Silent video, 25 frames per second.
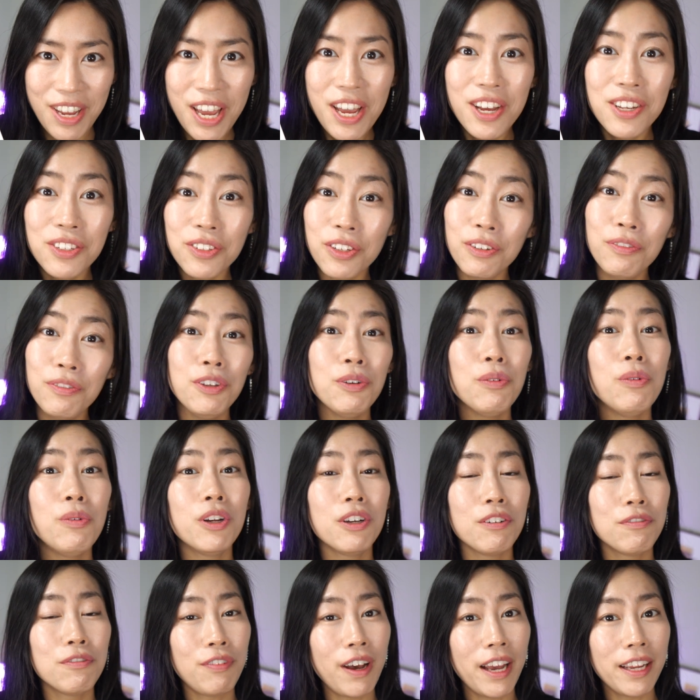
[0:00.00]
So if you want
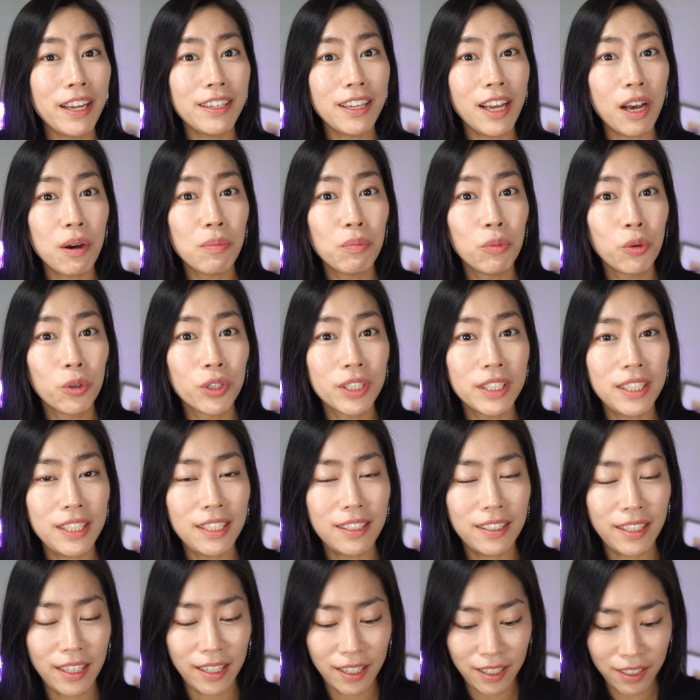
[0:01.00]
to find out more
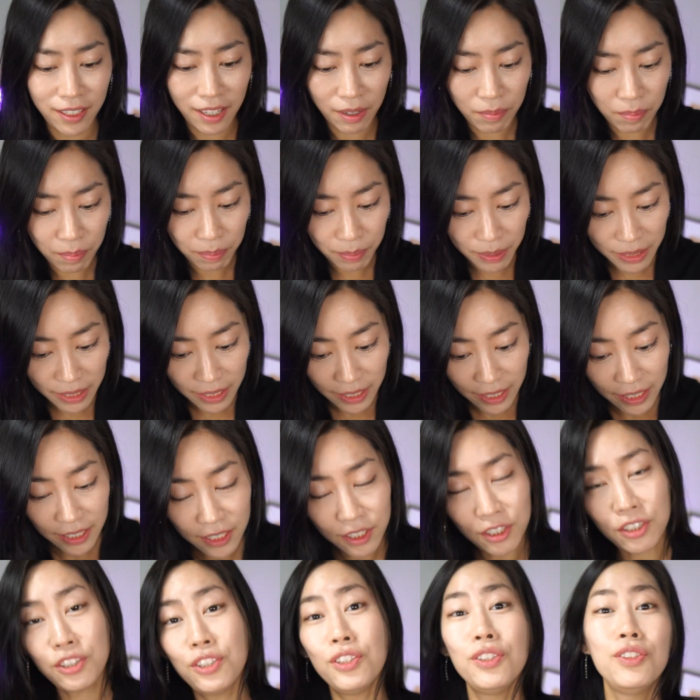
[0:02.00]
detail, then
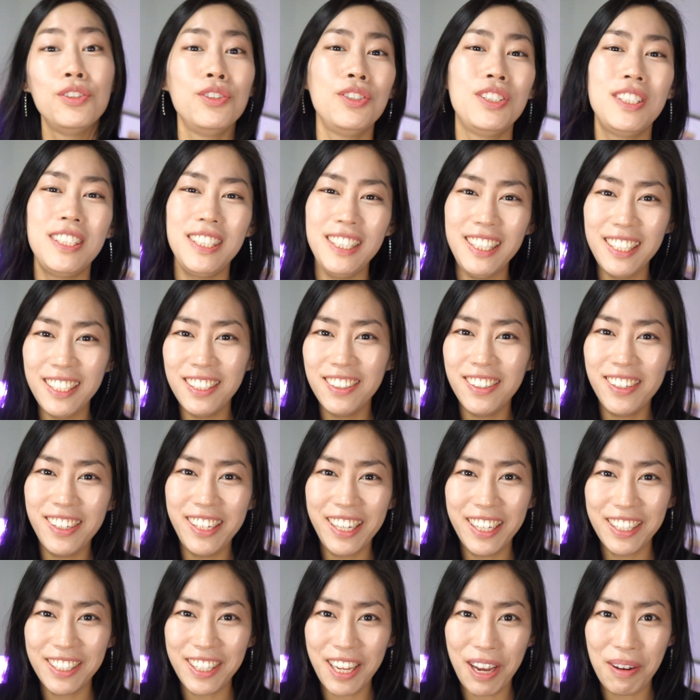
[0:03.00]
please do see the
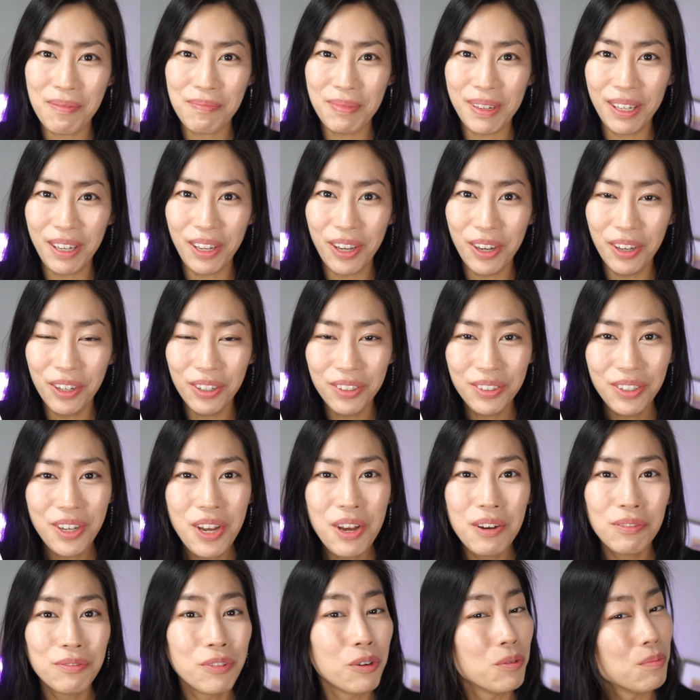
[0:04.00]
link down below
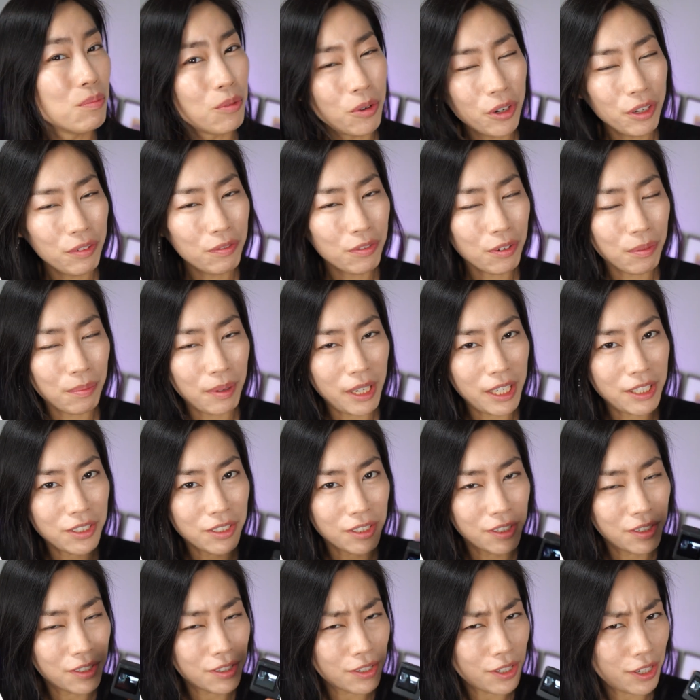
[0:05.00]
for more information
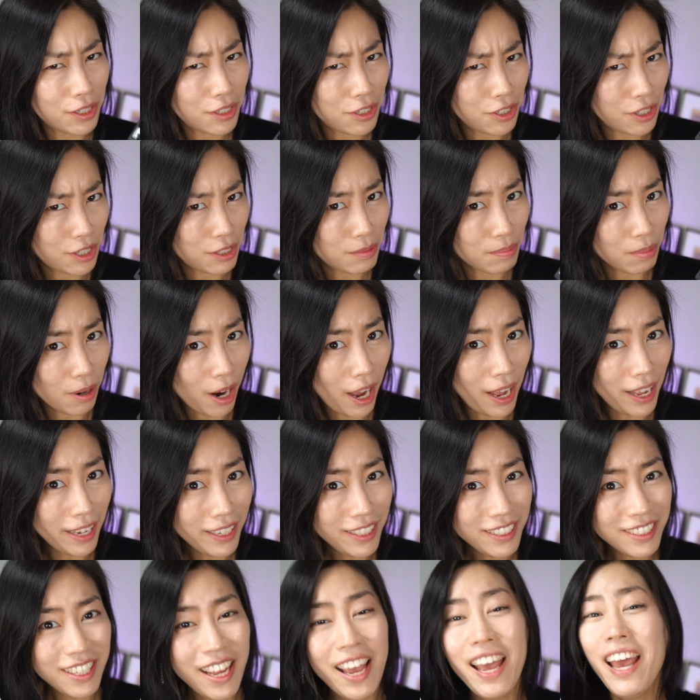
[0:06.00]
such as
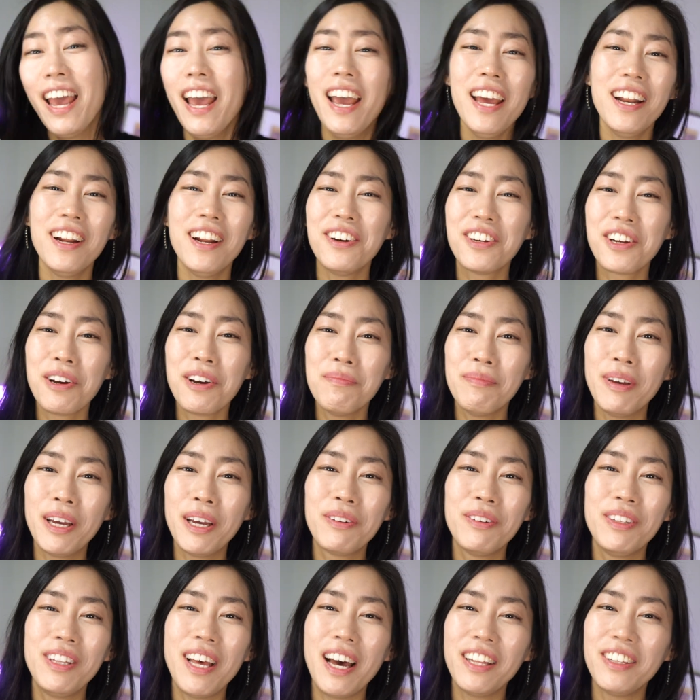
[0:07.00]
price, and I'll come back
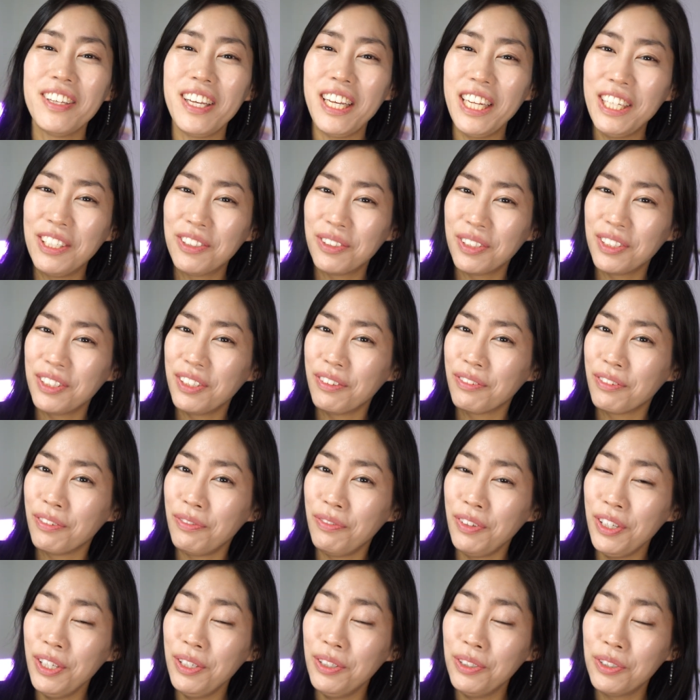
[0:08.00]
with other interesting
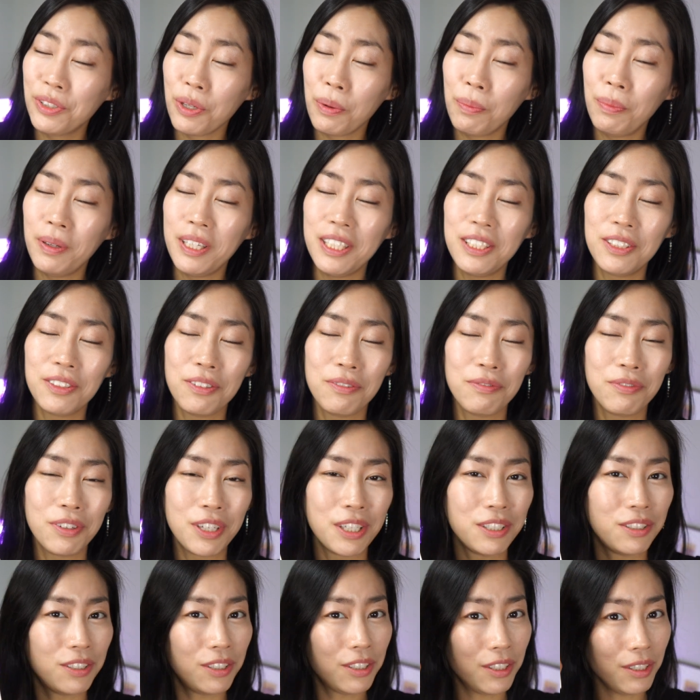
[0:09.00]
reviews, so please don't
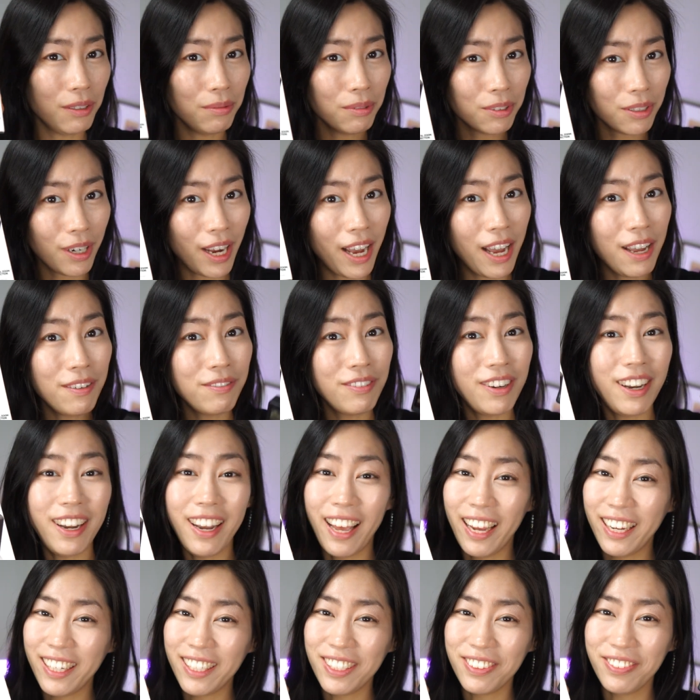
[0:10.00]
forget to subscribe,
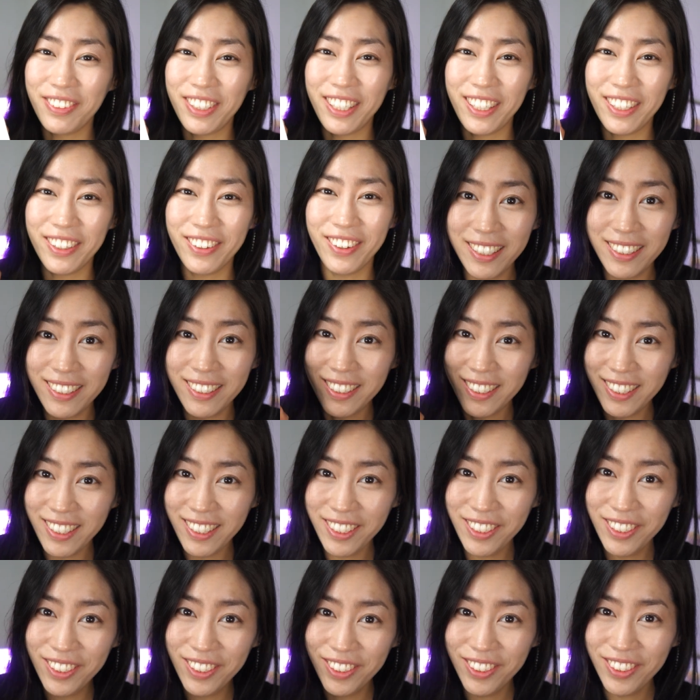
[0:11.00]
like the video, and see
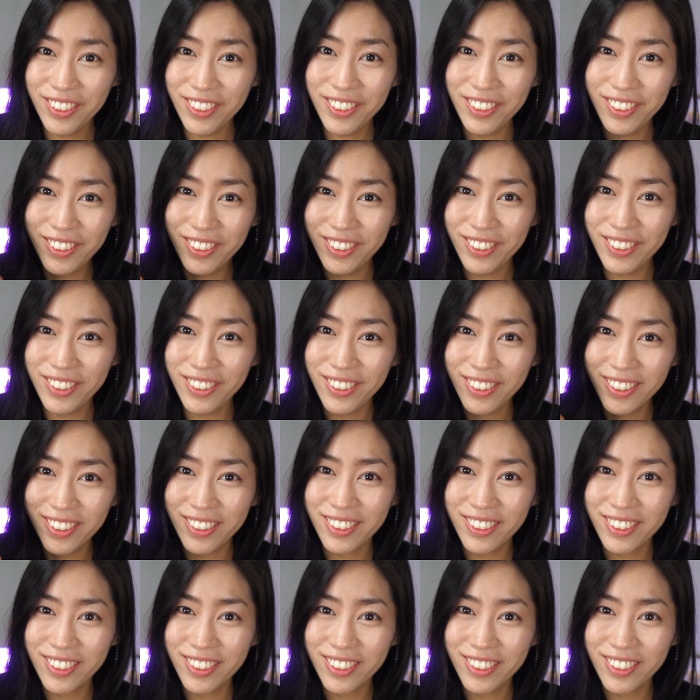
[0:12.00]
you!